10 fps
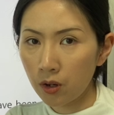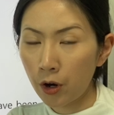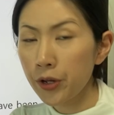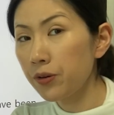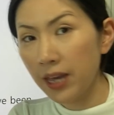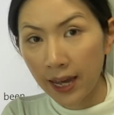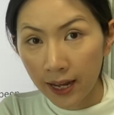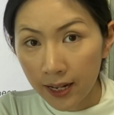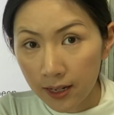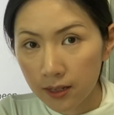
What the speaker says: Are you okay?